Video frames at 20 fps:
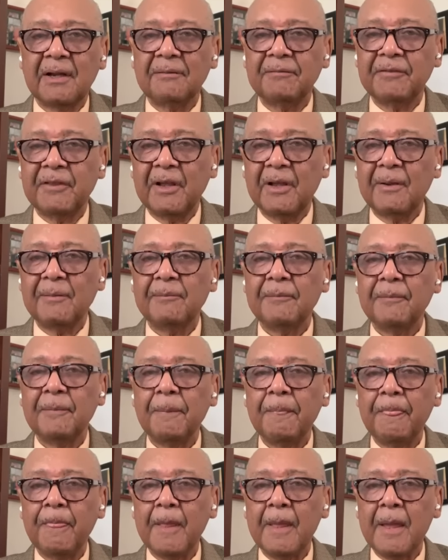of
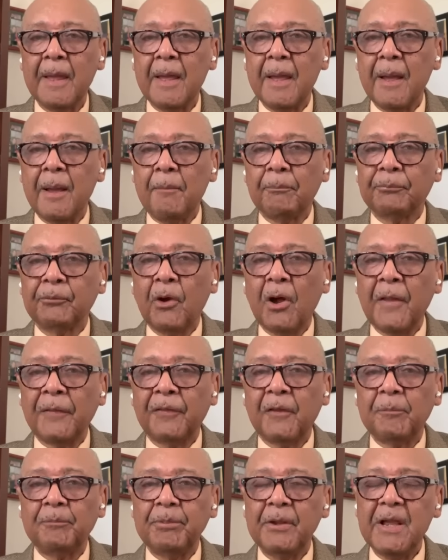them
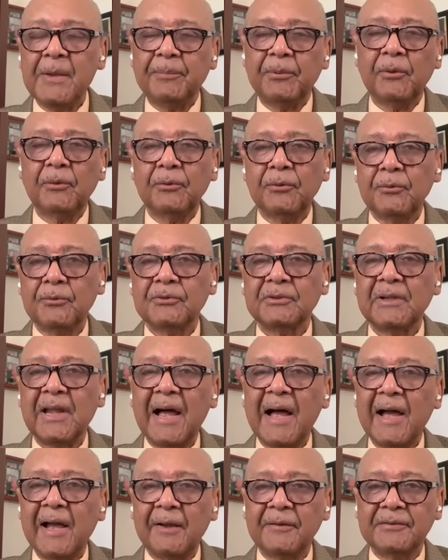brought the people whose
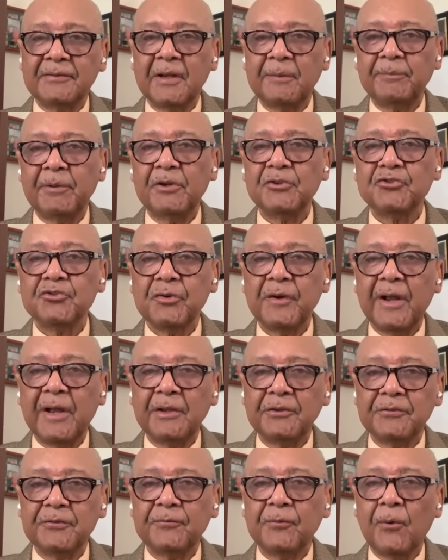lives had been
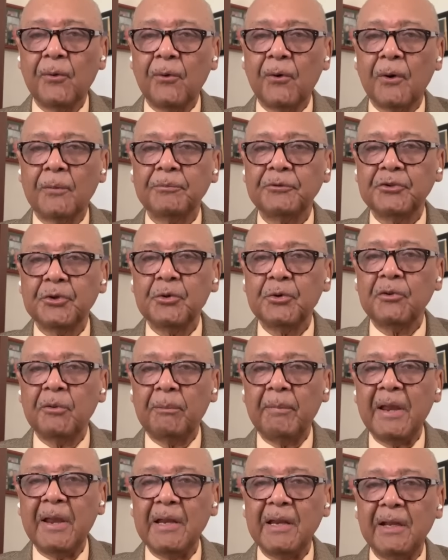transformed to
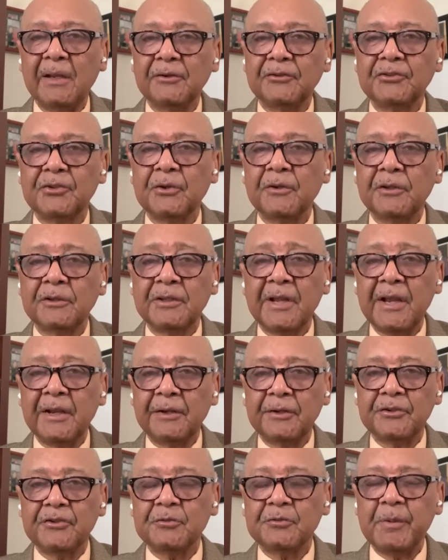the meeting so that
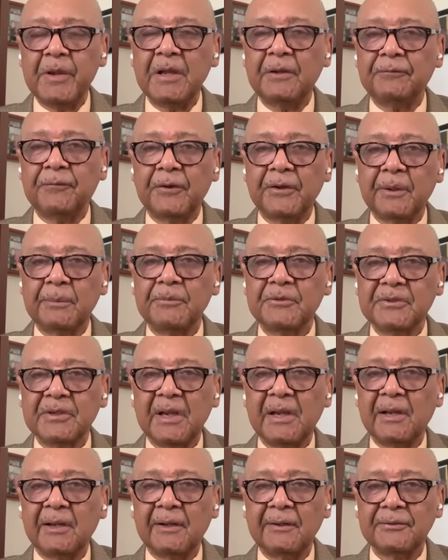they could speak for
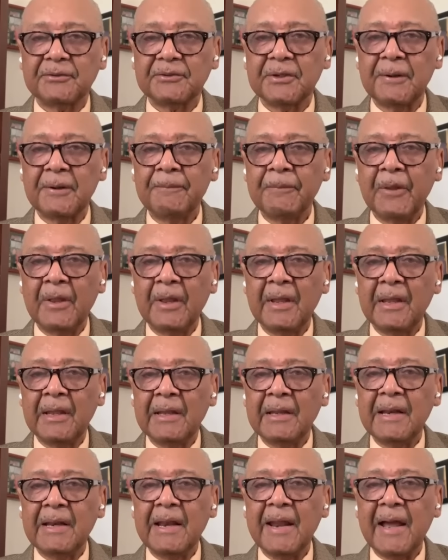themselves.
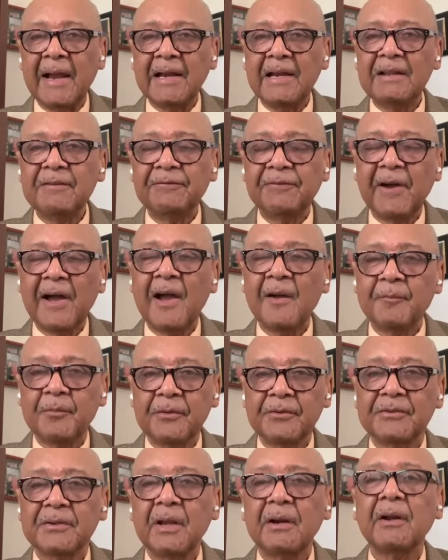
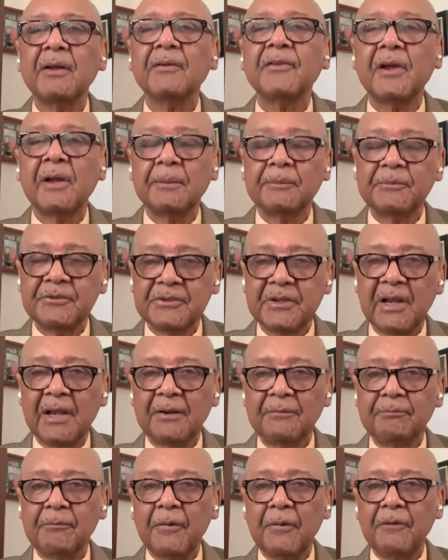95% of them
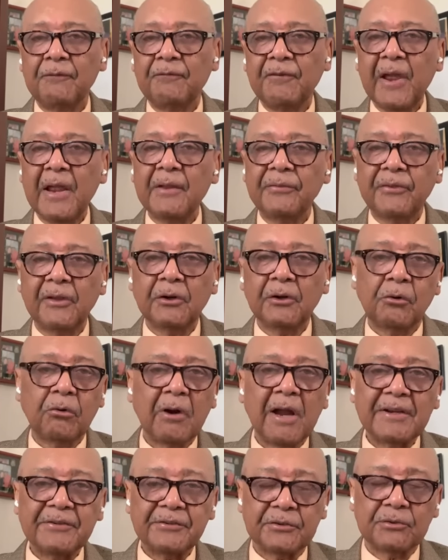said, faith in
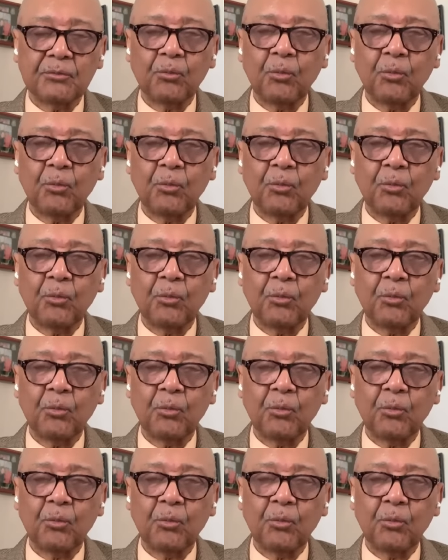Christ